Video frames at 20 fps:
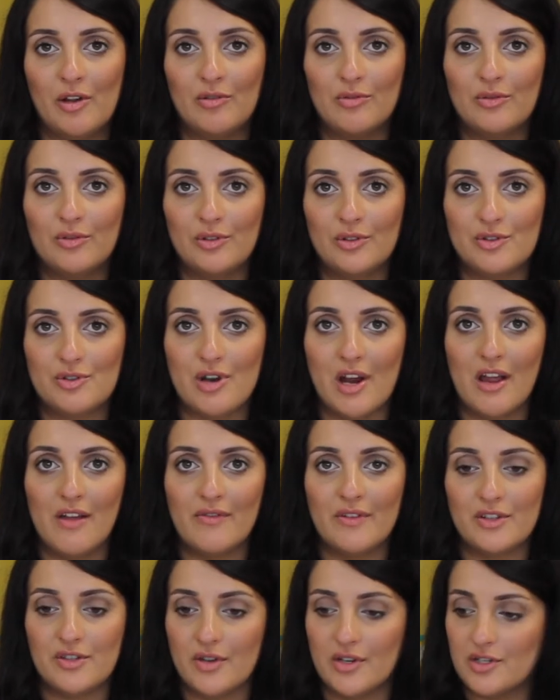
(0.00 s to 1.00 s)
Google
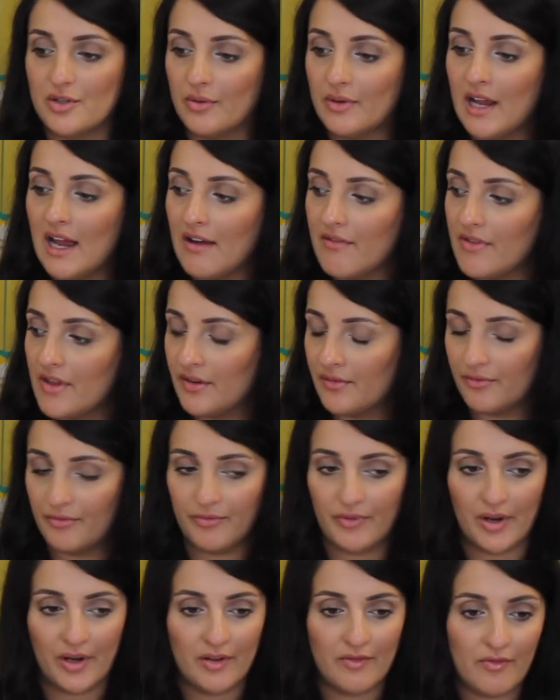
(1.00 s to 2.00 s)
Drive, and so I don't have that in
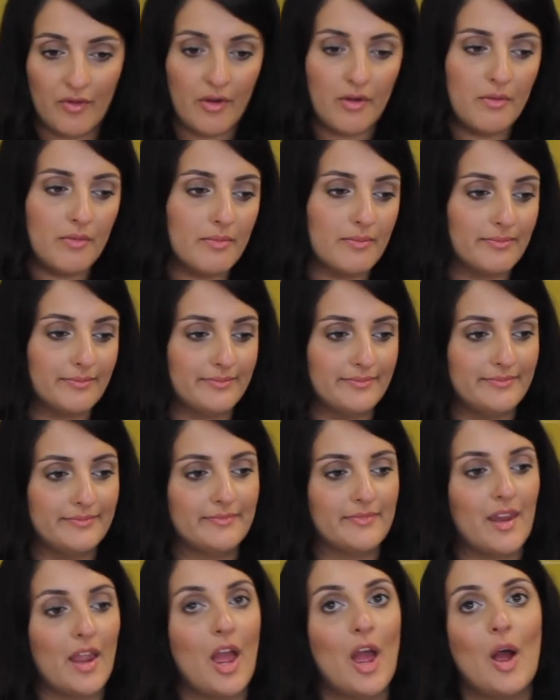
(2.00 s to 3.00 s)
front of, oh,
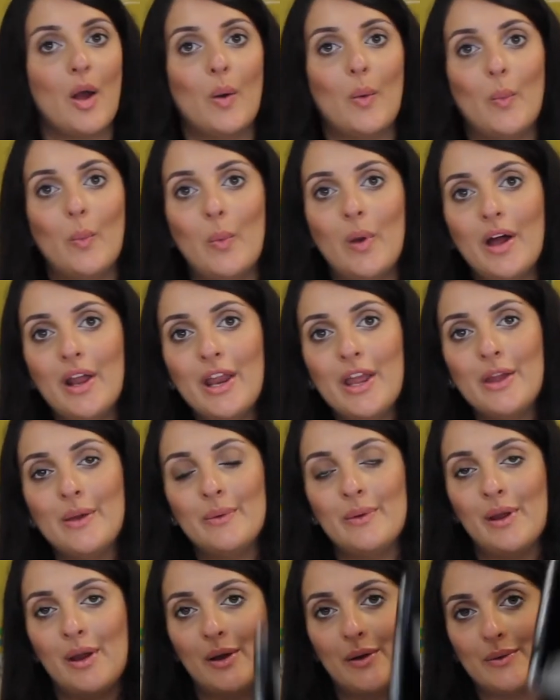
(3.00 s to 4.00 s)
what do
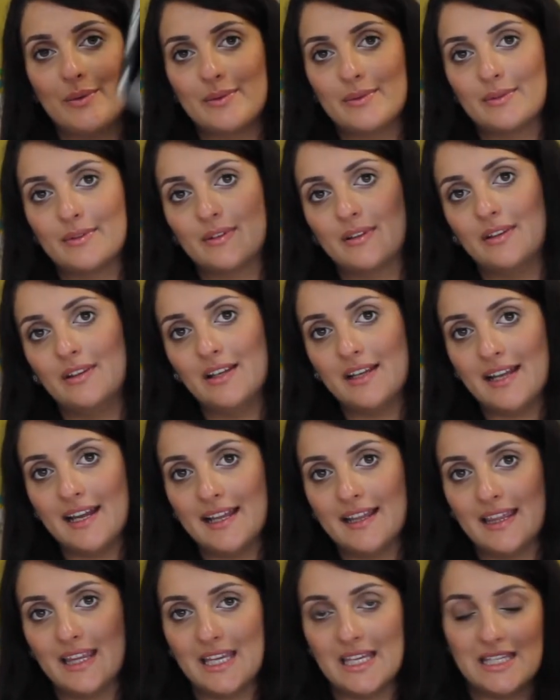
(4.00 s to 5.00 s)
you know? Look
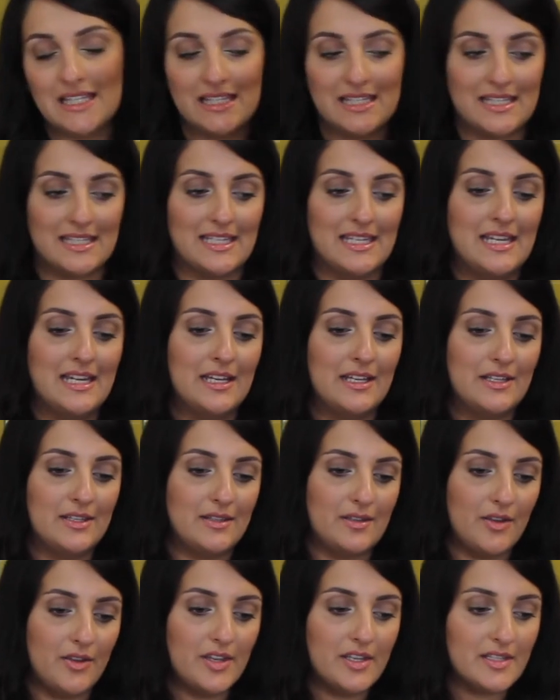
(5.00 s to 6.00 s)
at this.
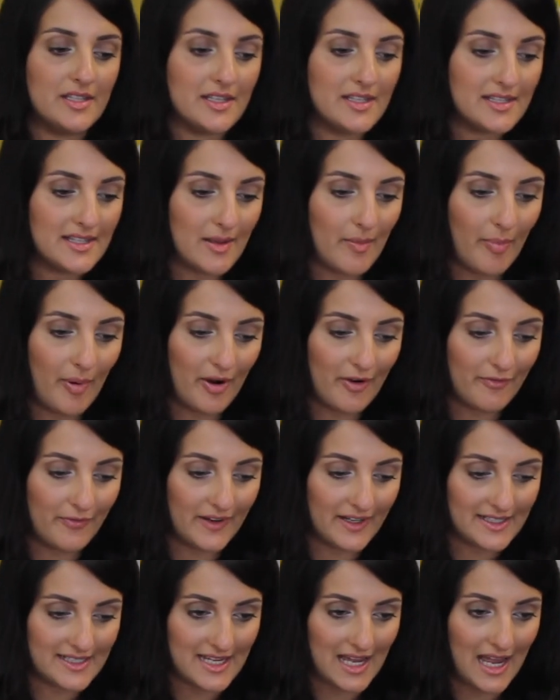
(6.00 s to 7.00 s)
So this is the
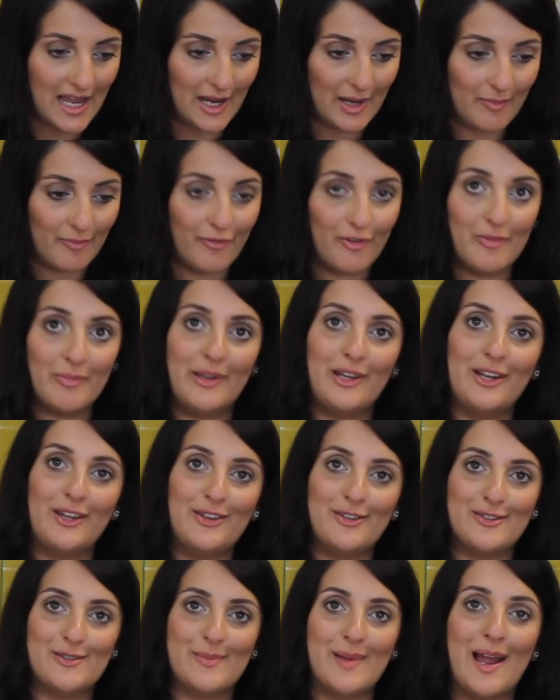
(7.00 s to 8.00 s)
perfect time for me to
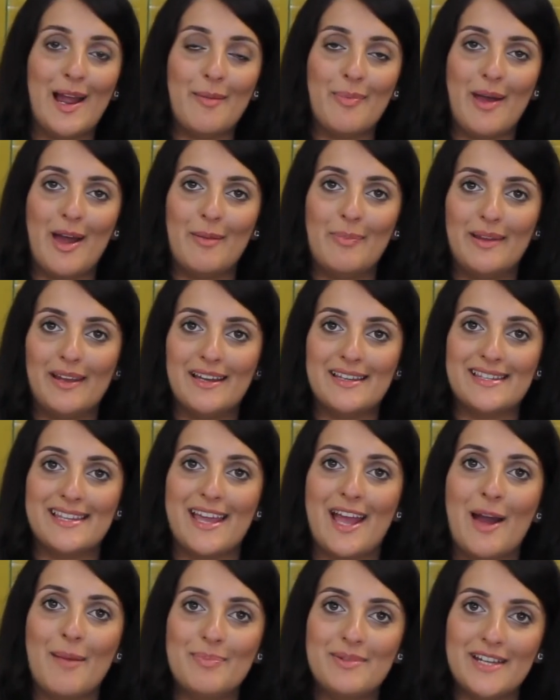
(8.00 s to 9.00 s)
use my iPad because
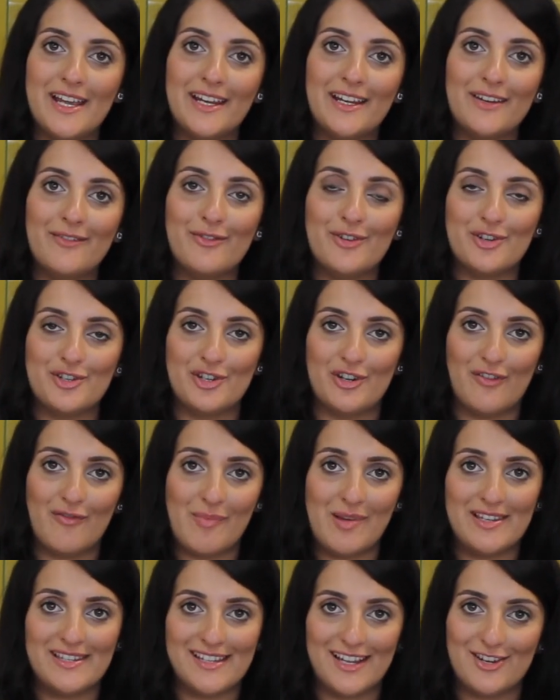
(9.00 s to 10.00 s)
the updated version
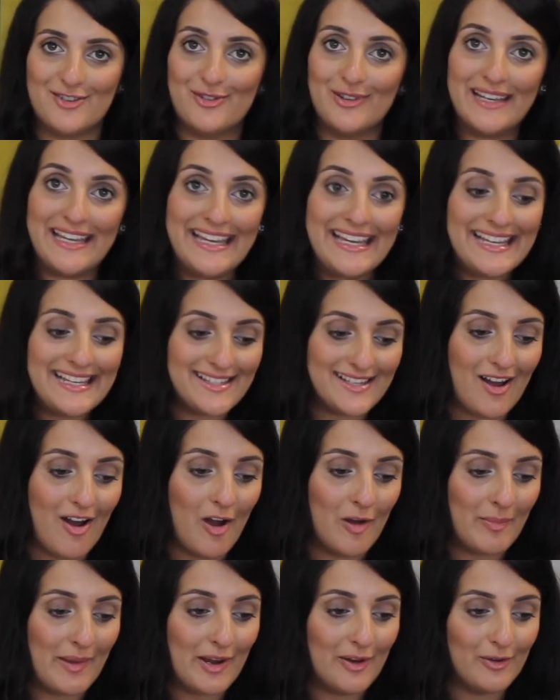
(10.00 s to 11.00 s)
of my schedule is
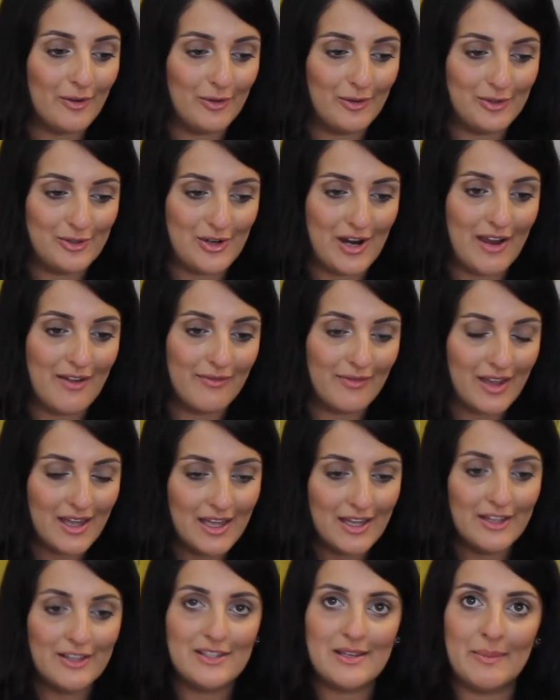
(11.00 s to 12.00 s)
on my Google Drive.
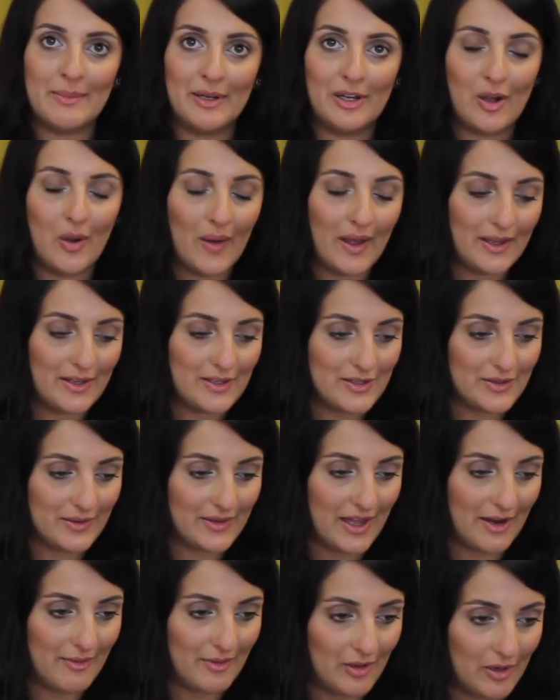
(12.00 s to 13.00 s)
So I'm gonna go ahead and do
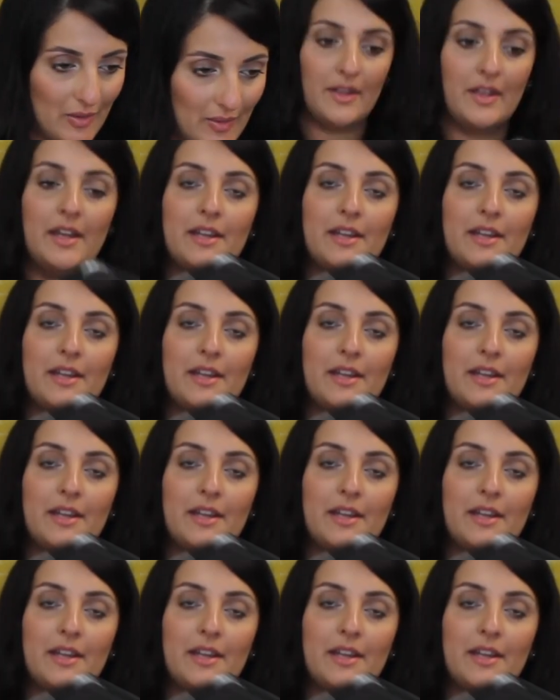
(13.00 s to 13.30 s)
that real quick.